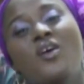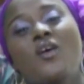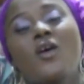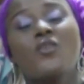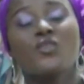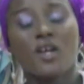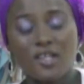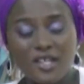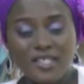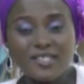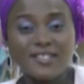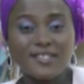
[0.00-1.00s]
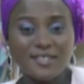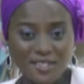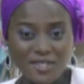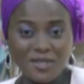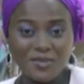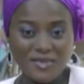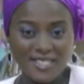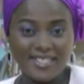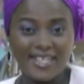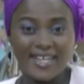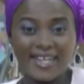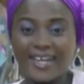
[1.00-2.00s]
or follow us on social
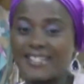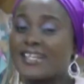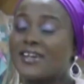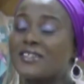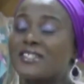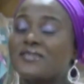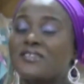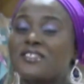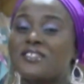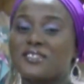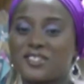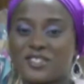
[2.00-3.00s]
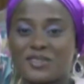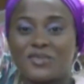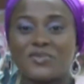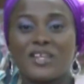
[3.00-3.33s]
media at LTV Social,